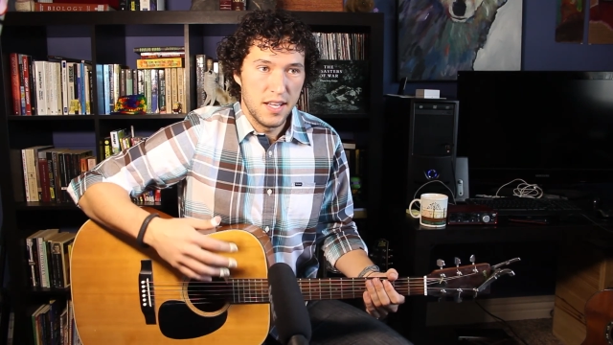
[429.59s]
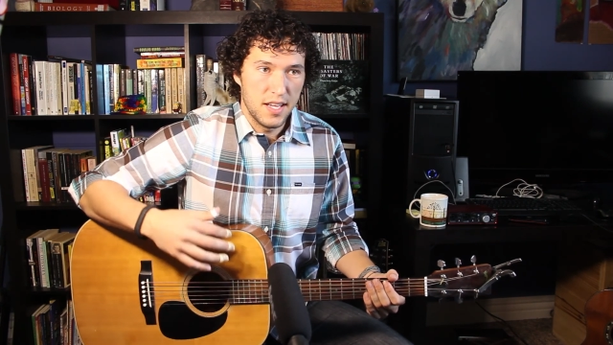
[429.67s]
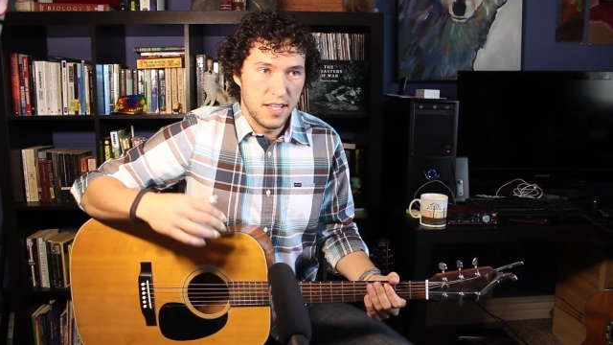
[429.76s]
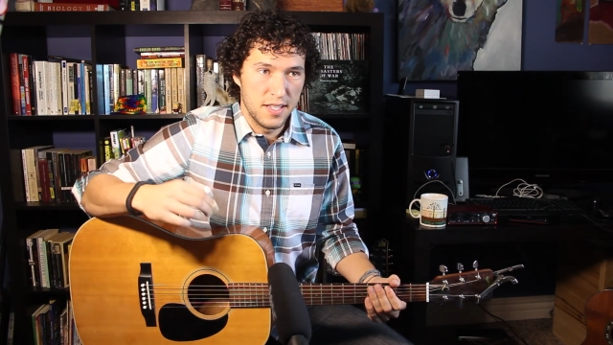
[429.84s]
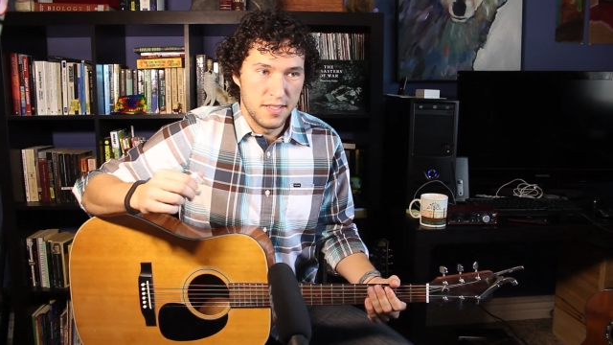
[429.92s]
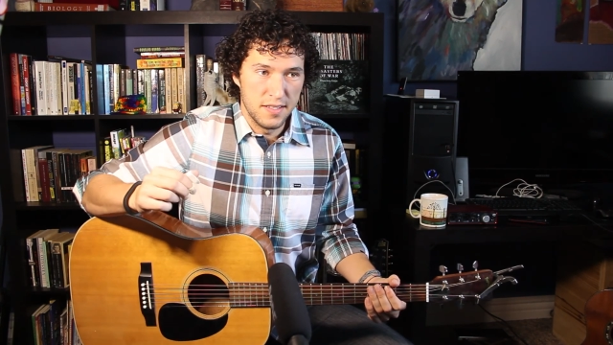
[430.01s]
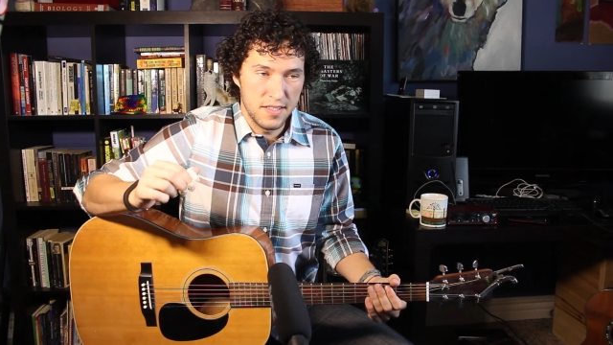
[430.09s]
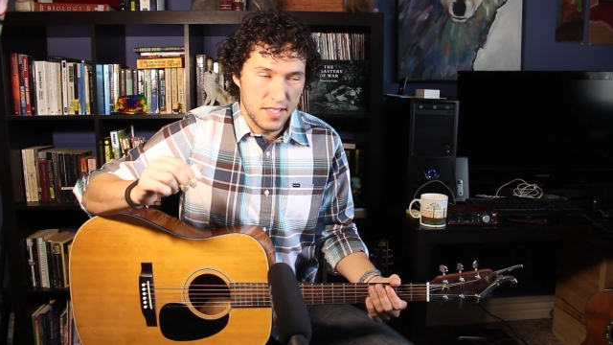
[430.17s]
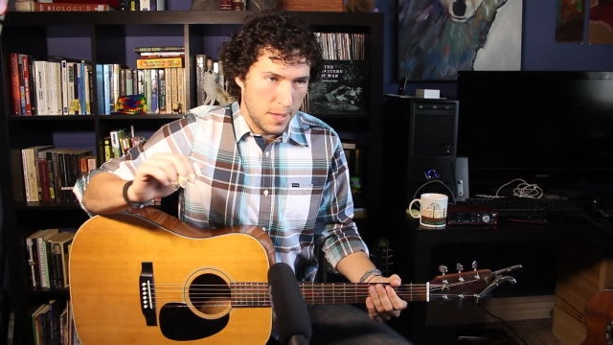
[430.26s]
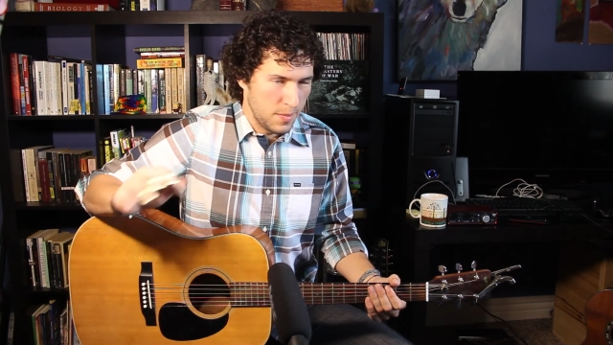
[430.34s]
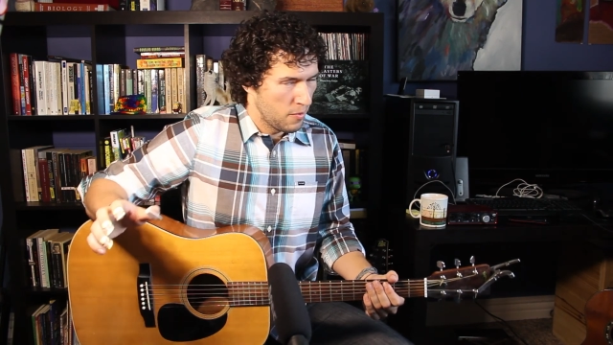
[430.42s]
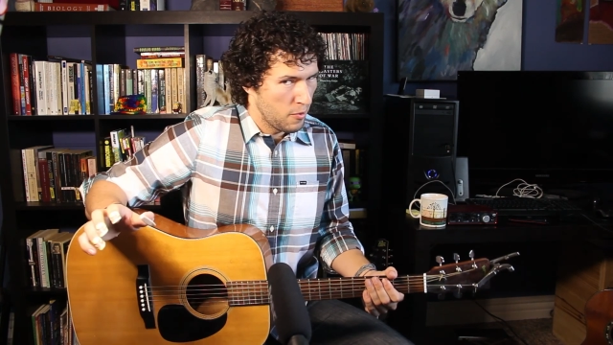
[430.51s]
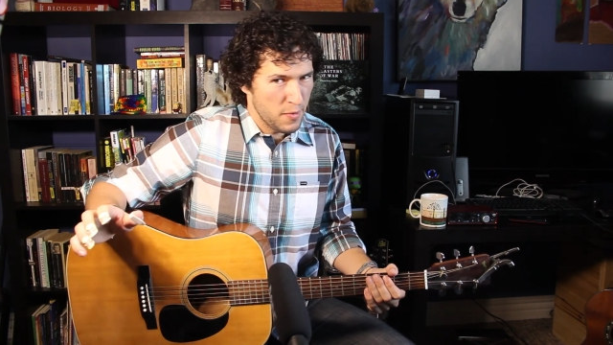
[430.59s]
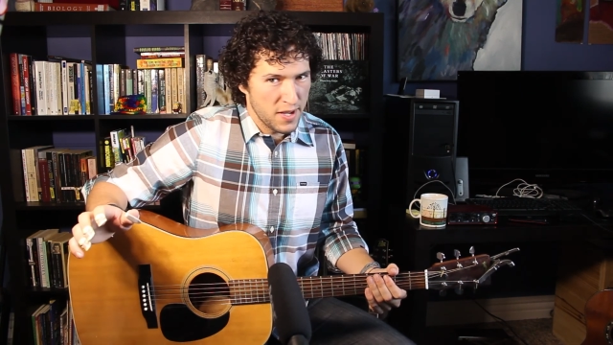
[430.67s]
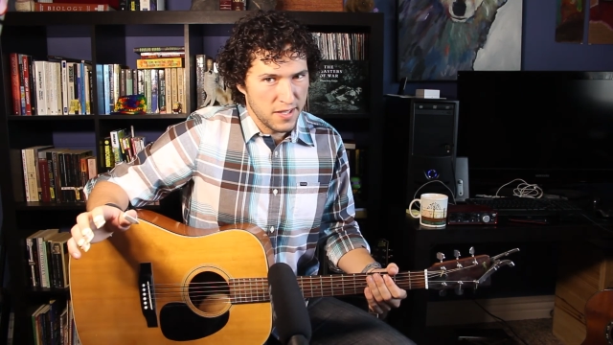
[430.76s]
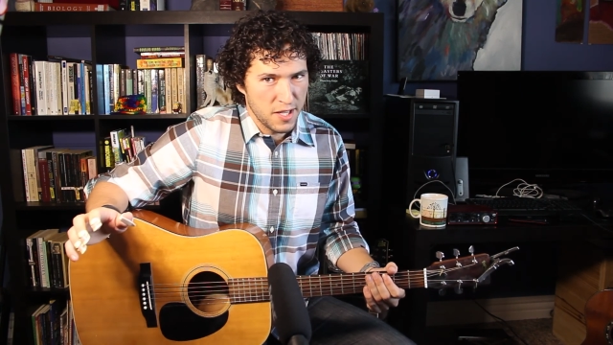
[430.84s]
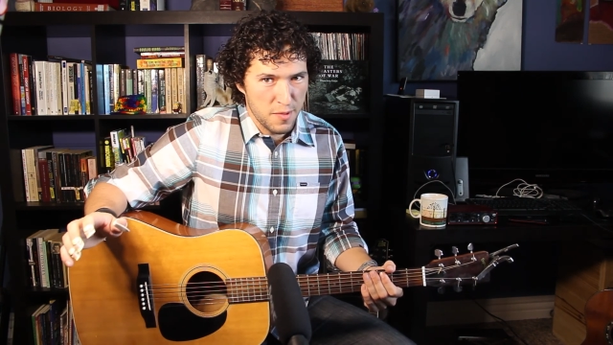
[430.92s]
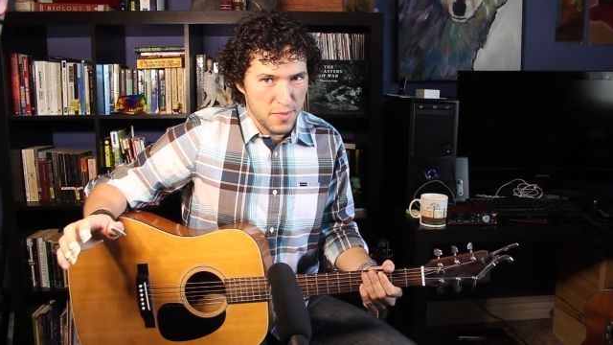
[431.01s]
and keep them in
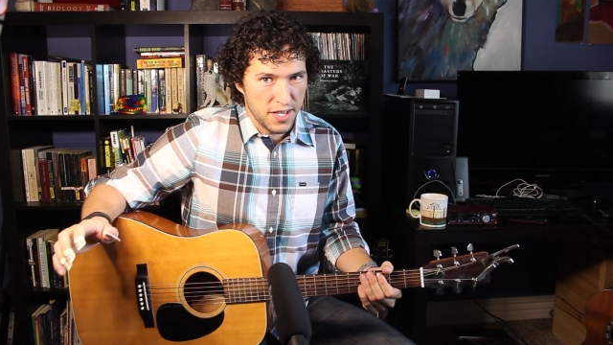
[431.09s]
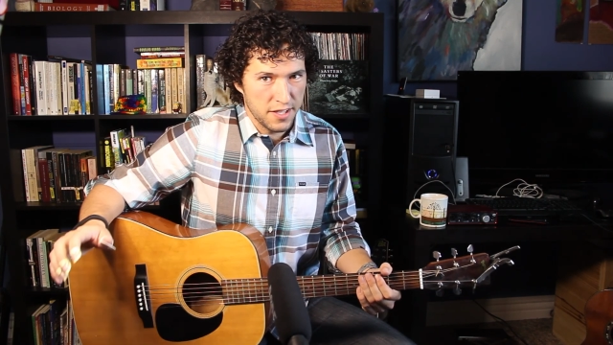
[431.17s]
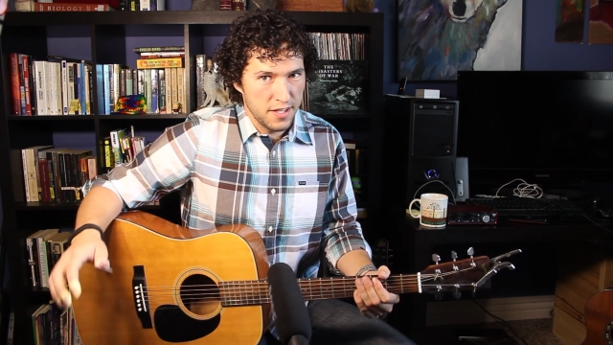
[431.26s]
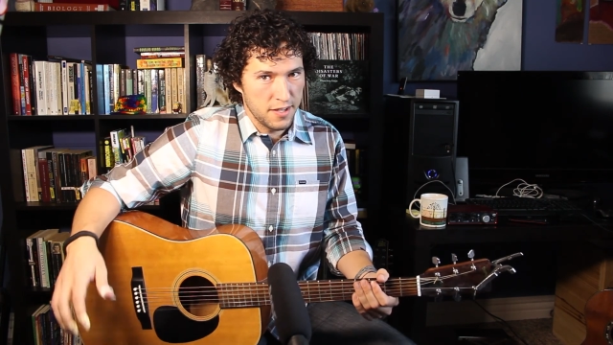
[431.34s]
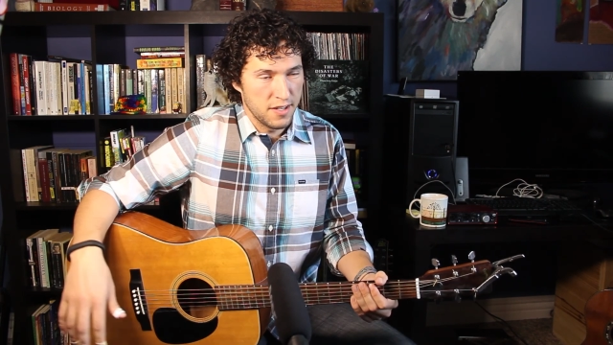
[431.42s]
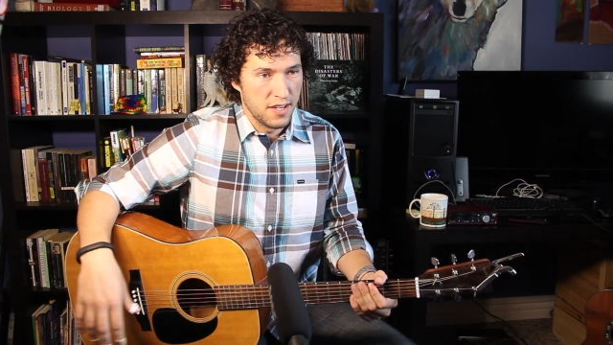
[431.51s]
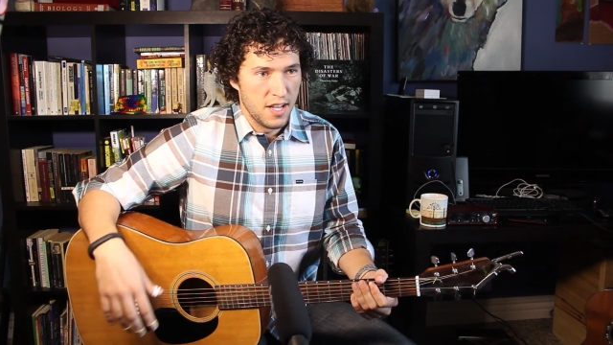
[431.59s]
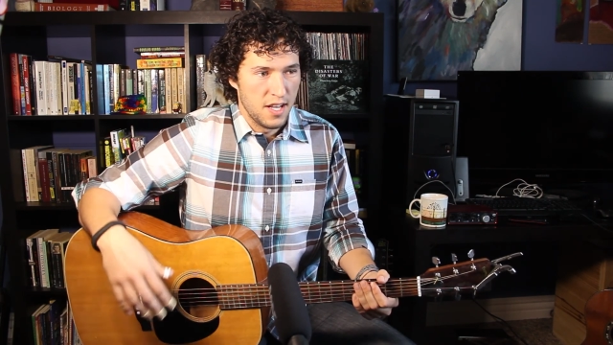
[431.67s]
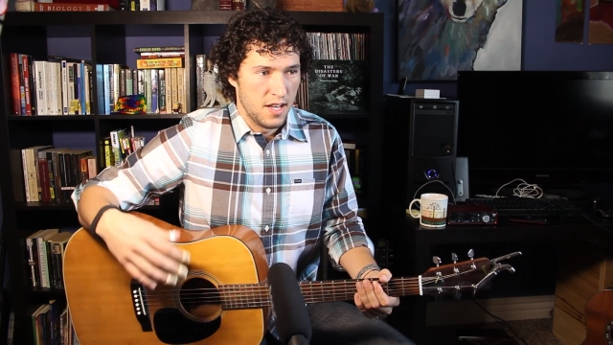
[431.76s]
mind, come back later.